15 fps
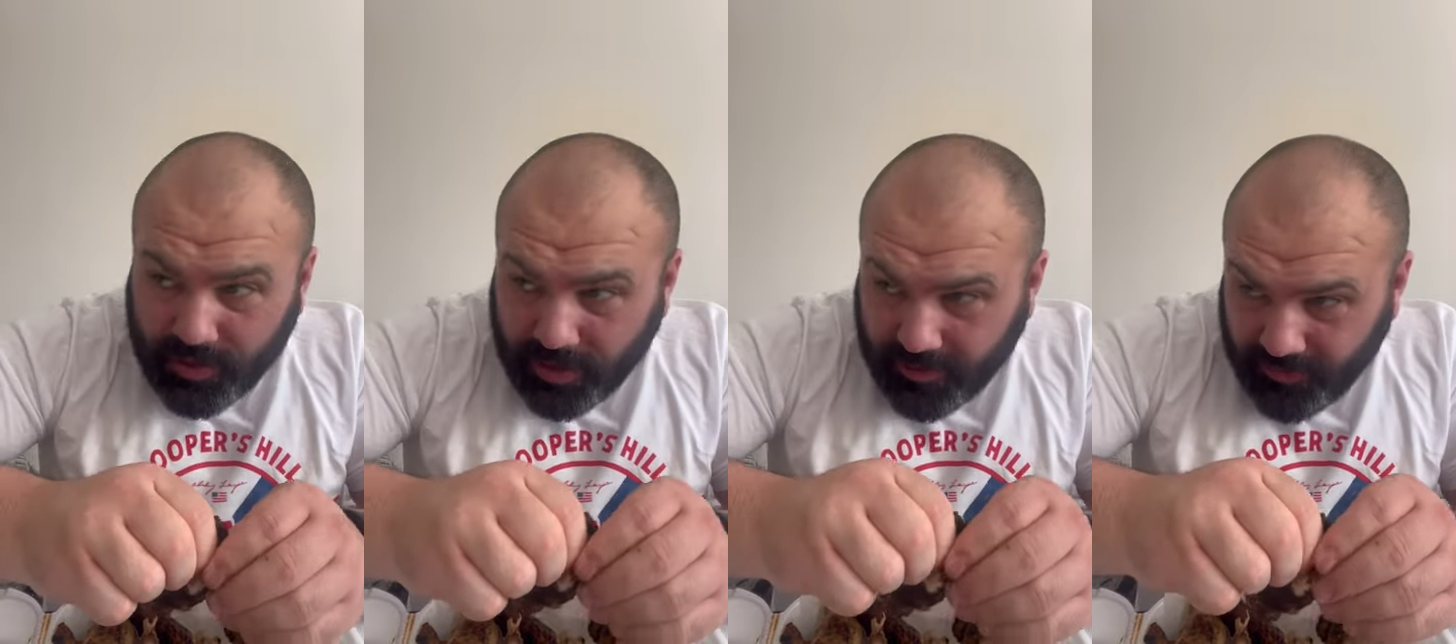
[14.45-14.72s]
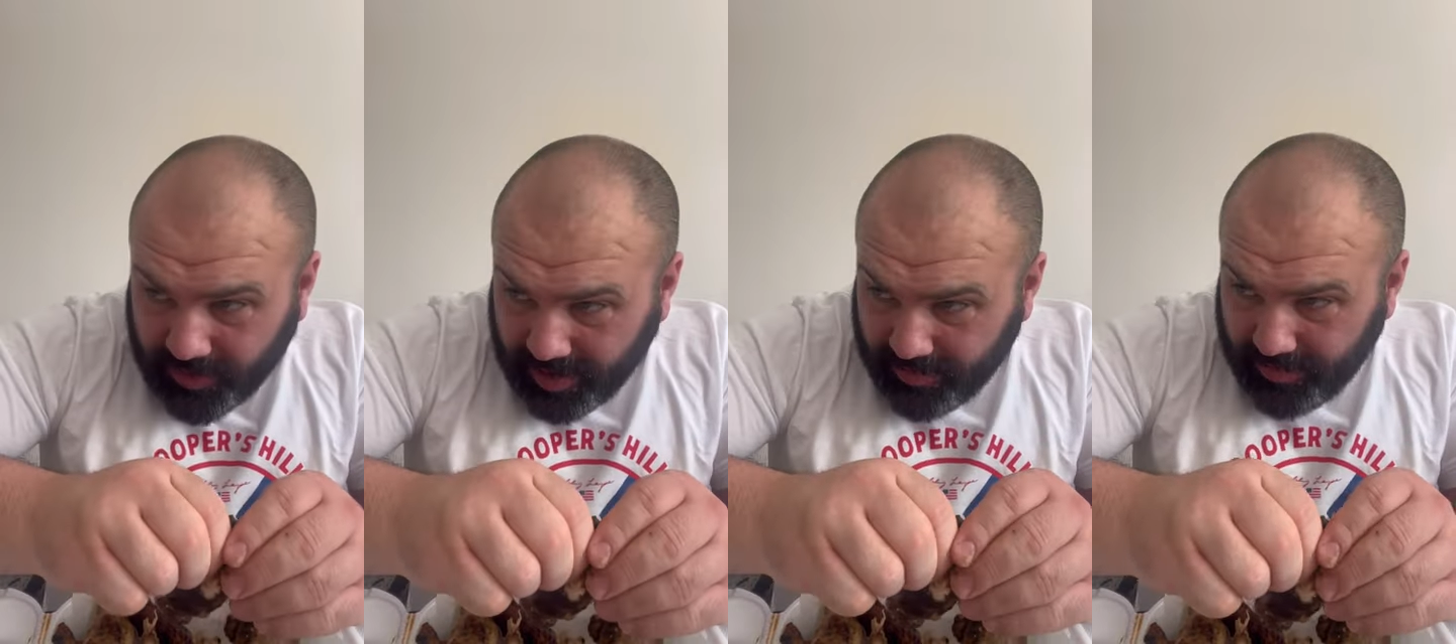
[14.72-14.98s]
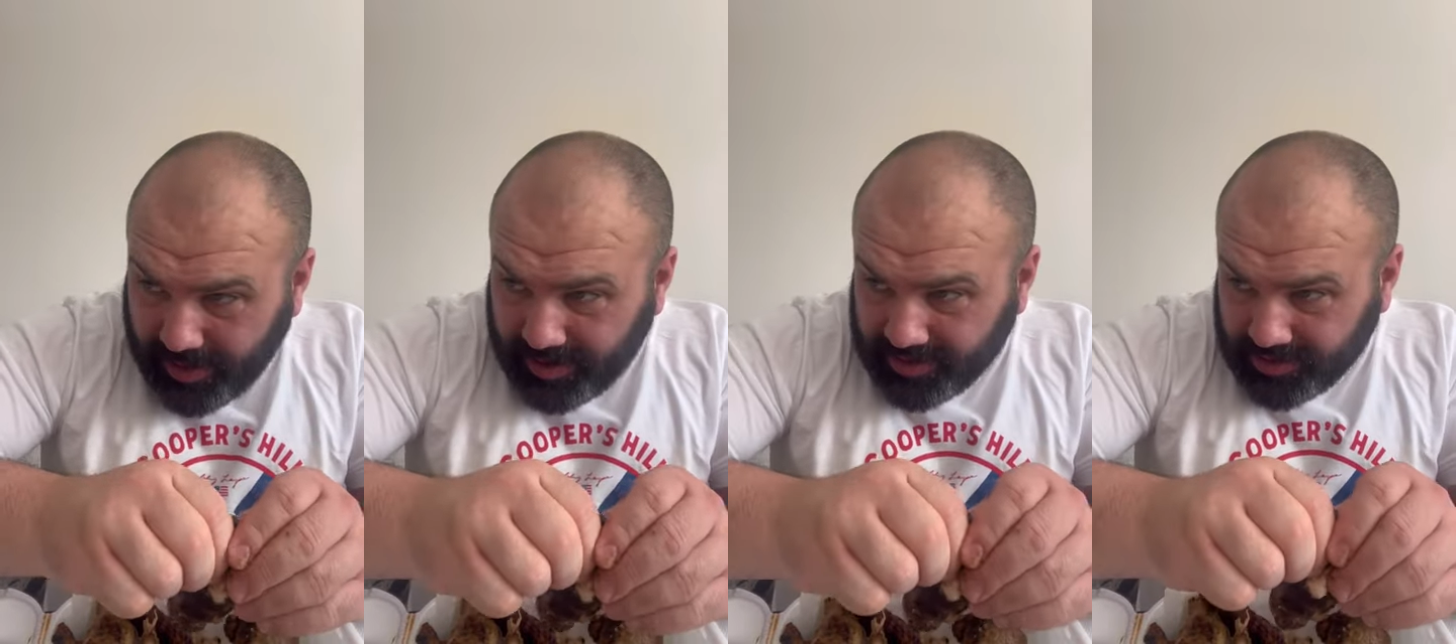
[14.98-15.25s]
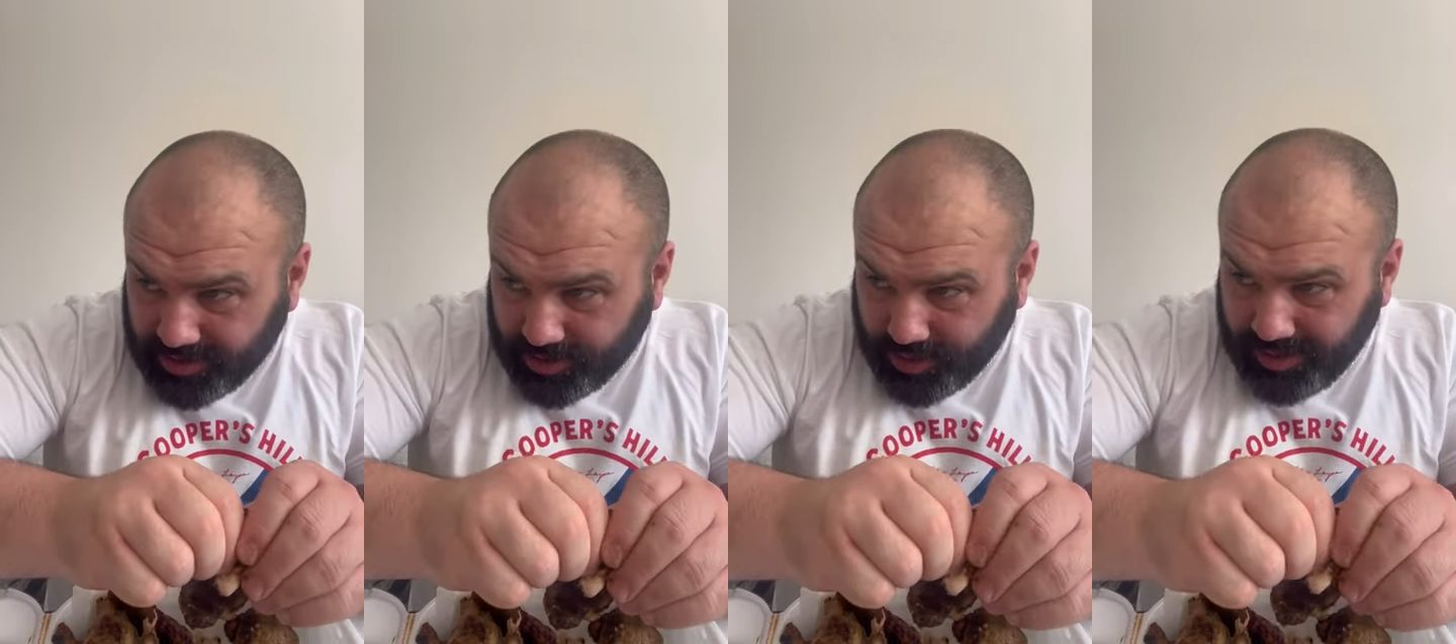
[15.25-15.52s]
for our fan
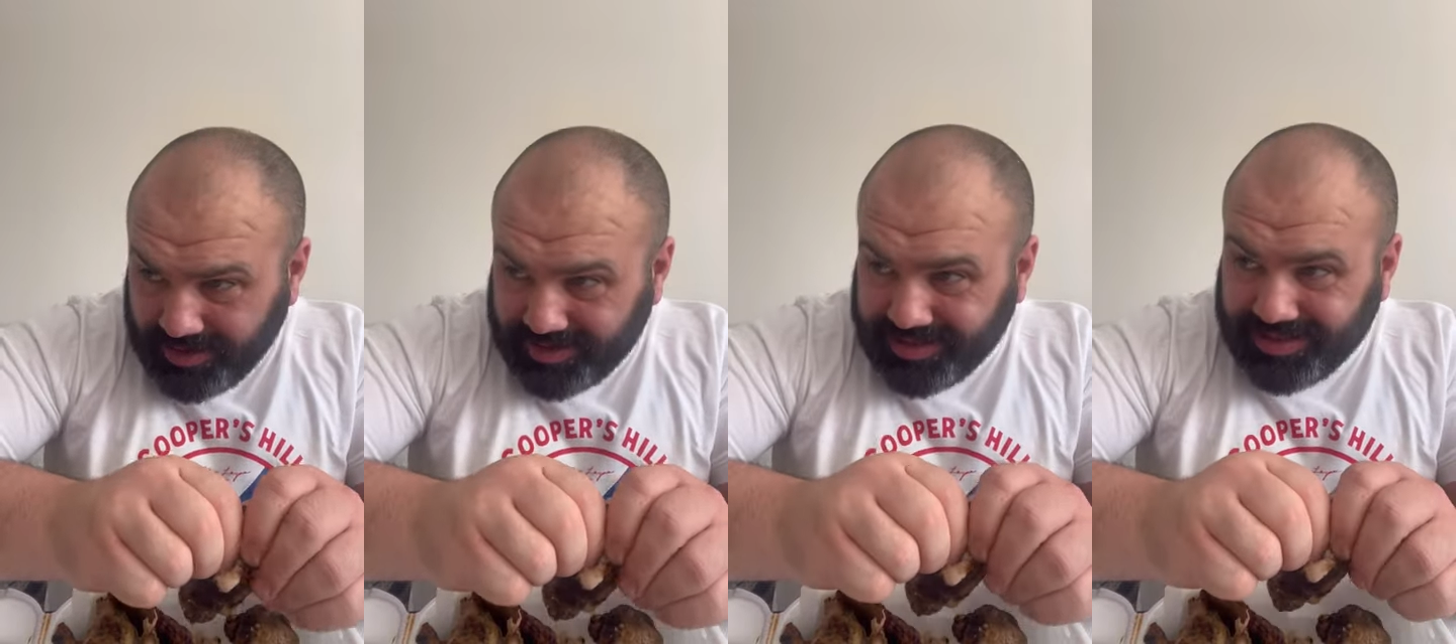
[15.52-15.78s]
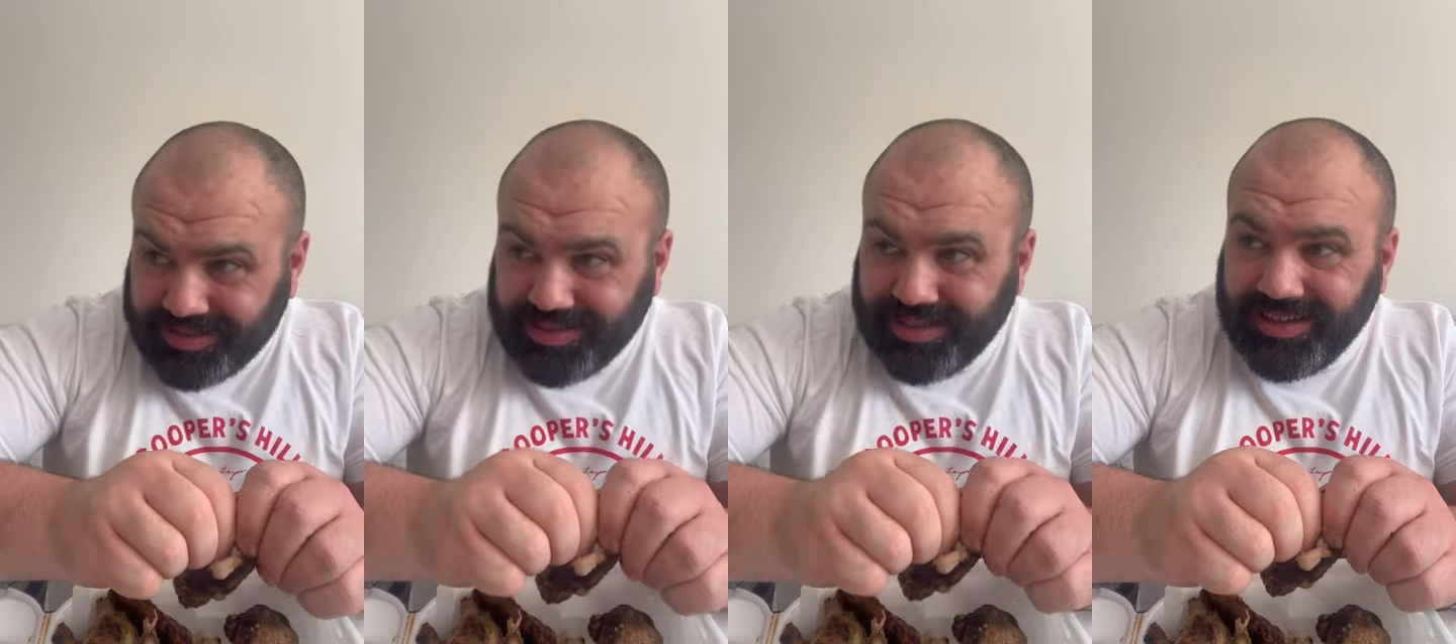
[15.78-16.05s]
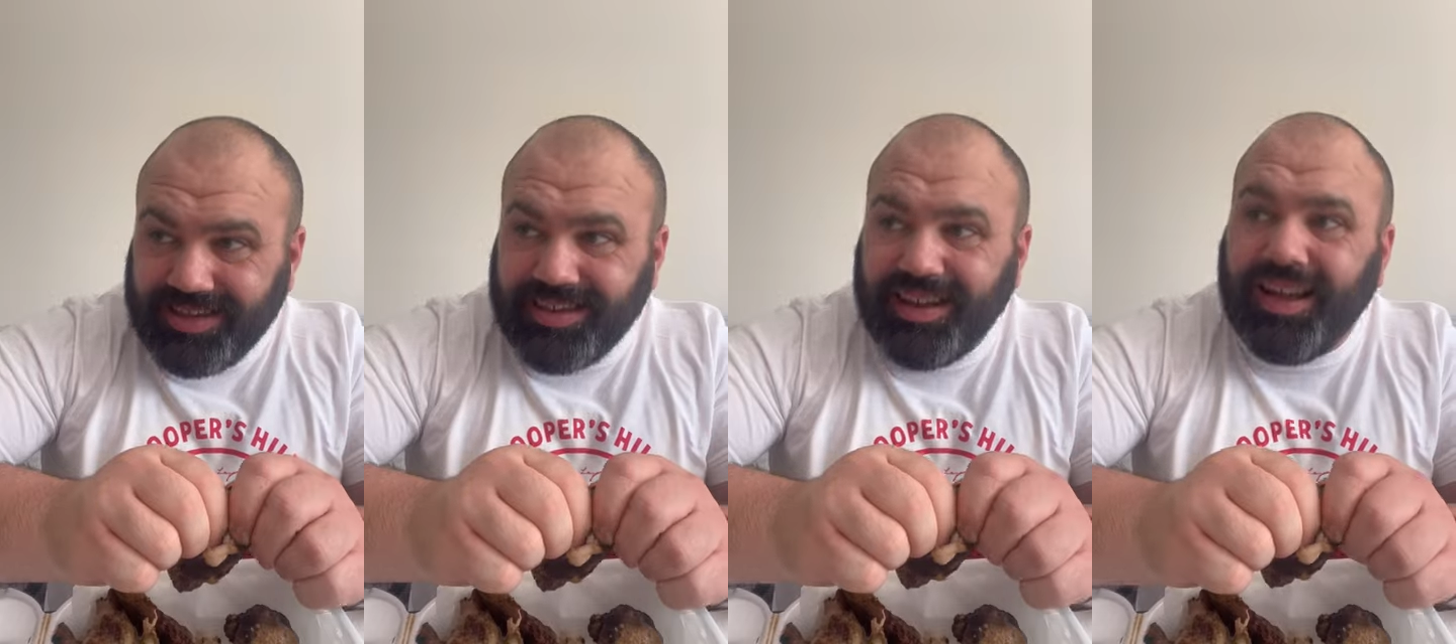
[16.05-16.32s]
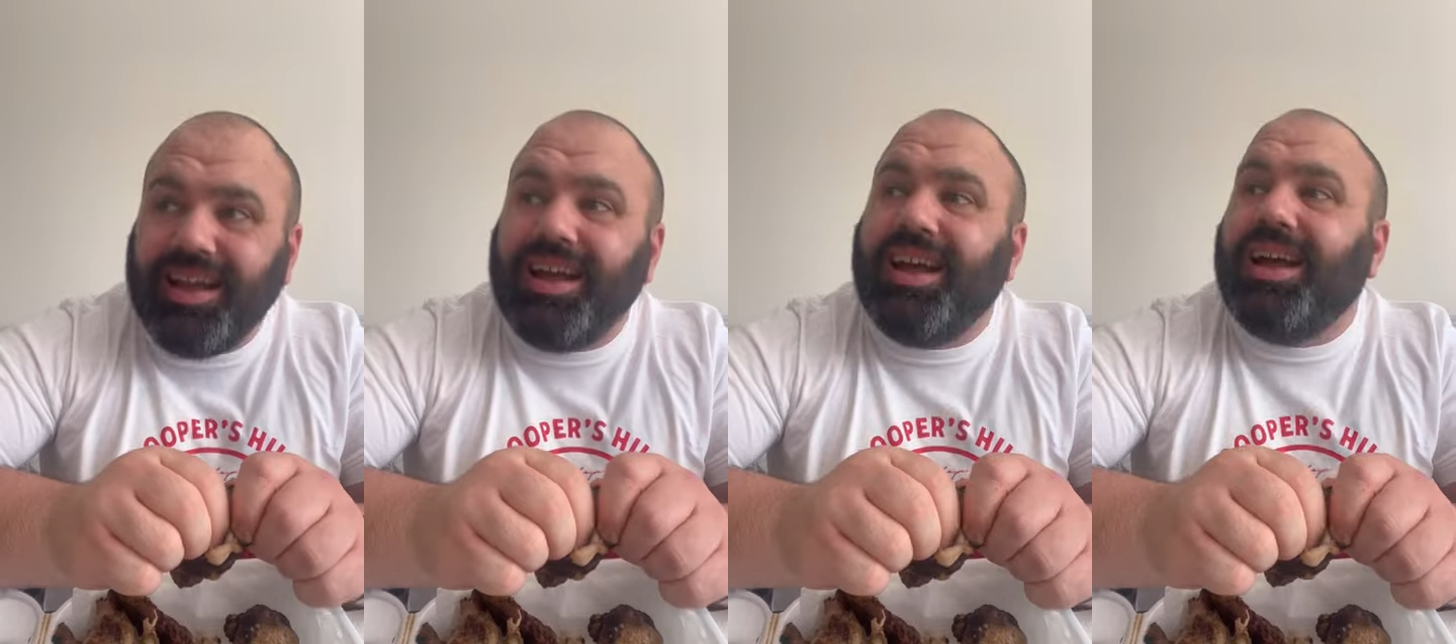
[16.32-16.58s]
base in 2016?